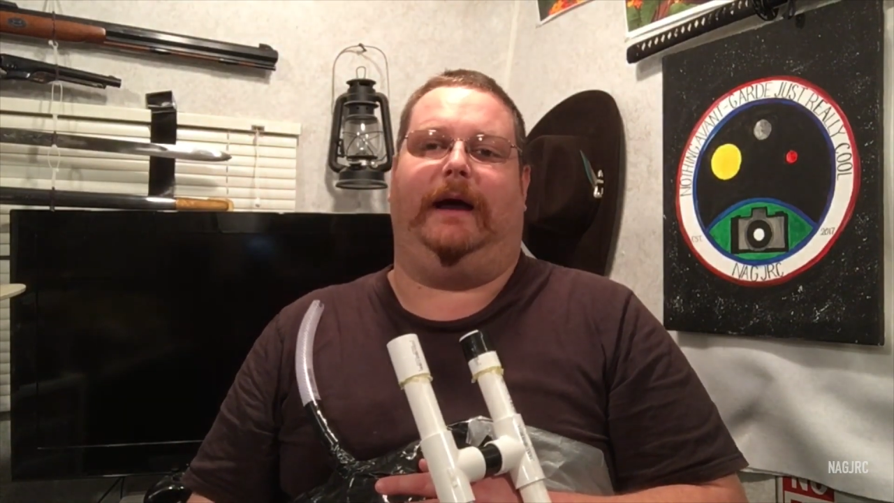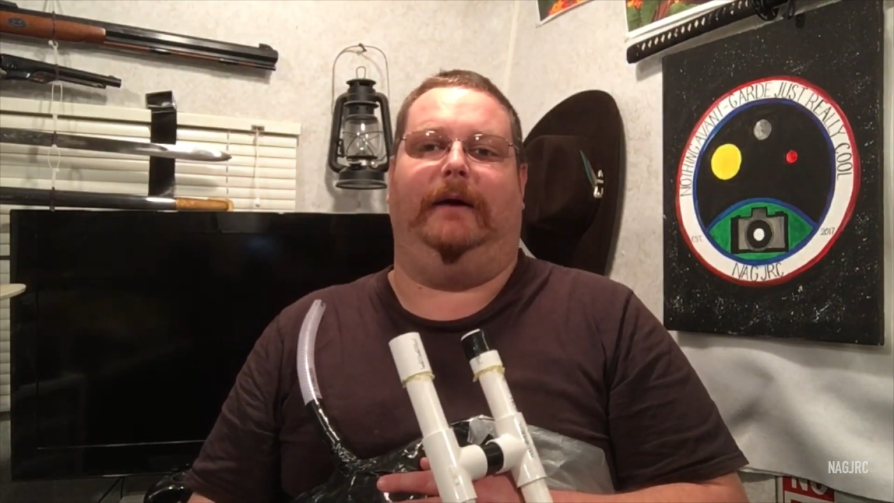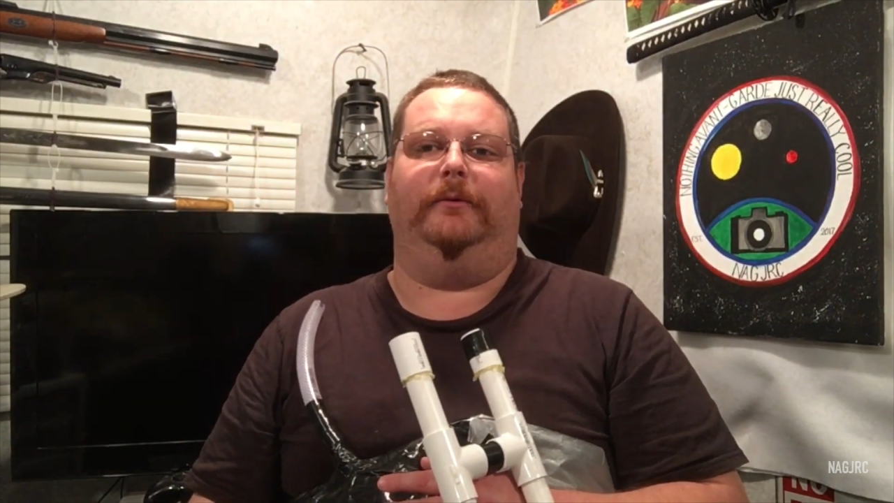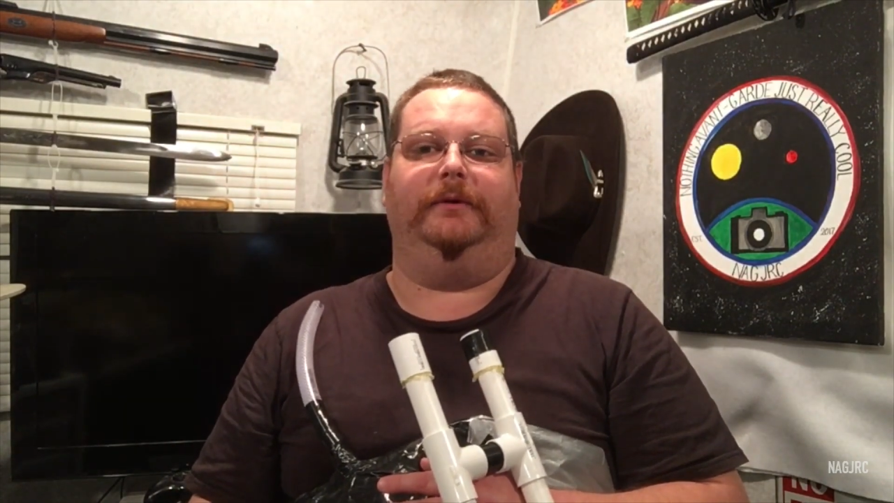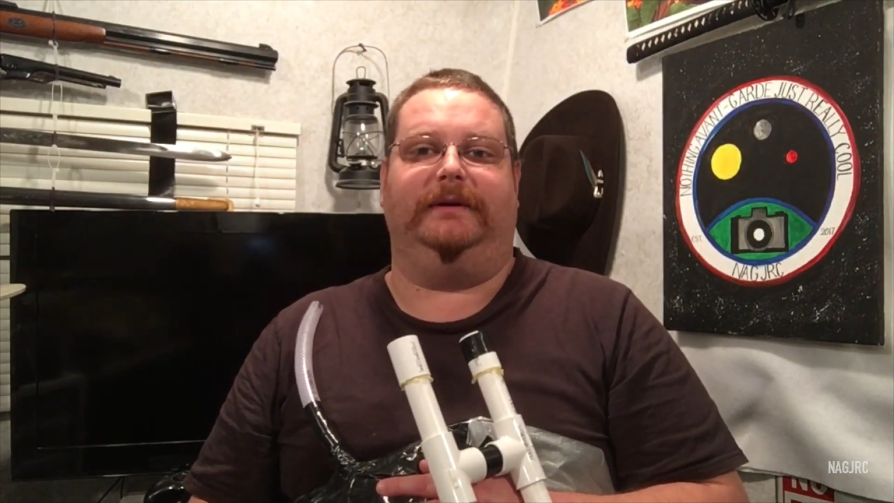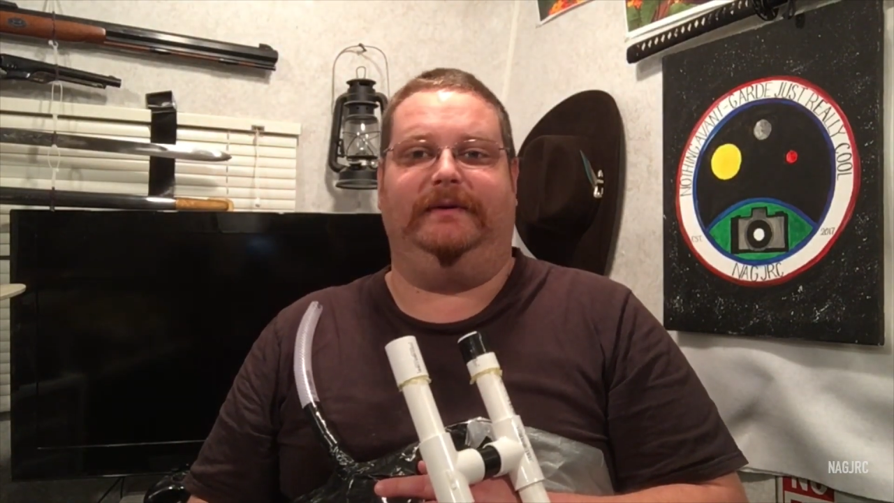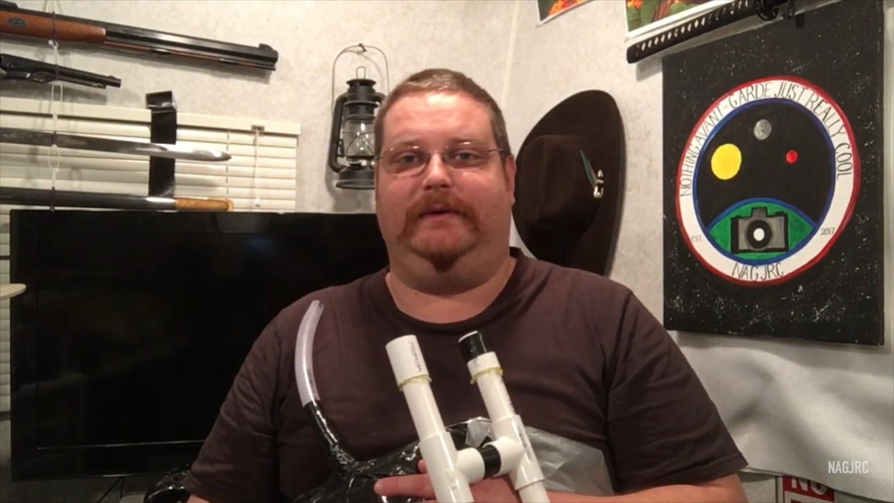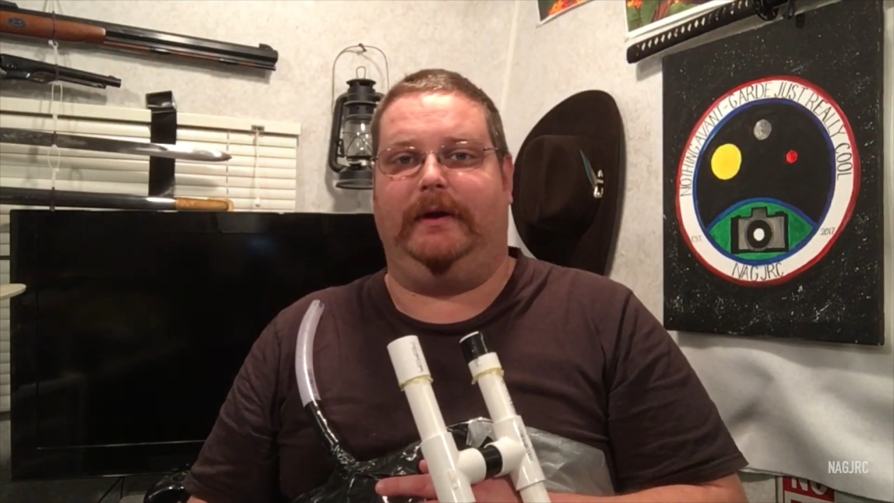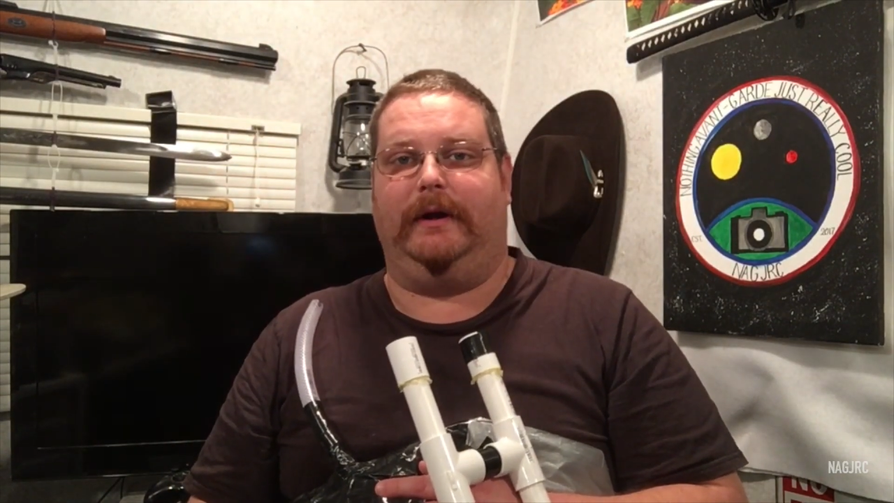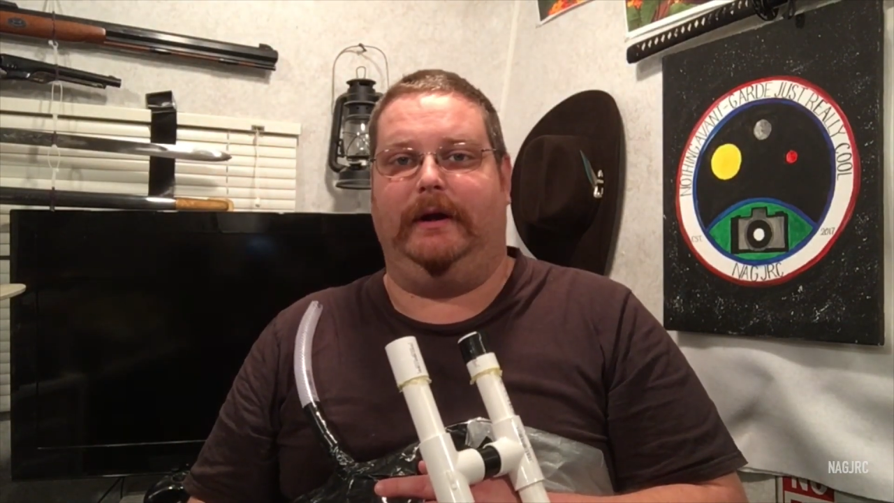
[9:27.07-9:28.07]
I will
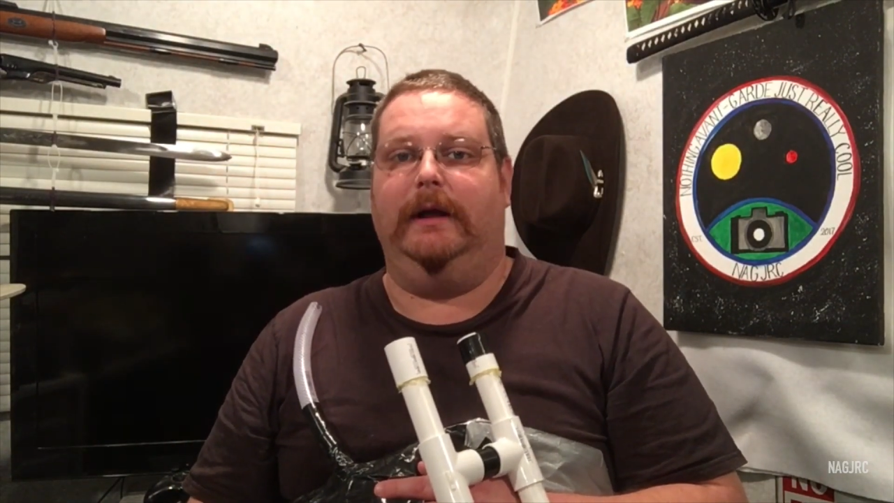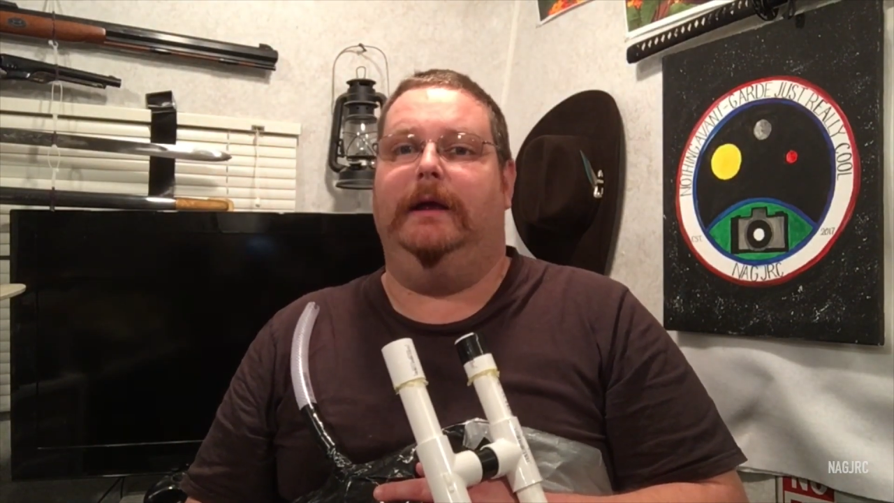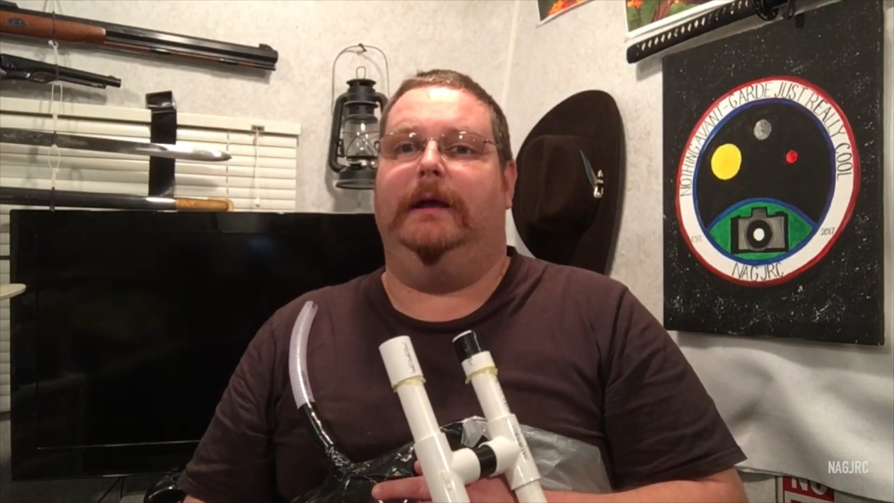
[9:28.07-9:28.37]
consider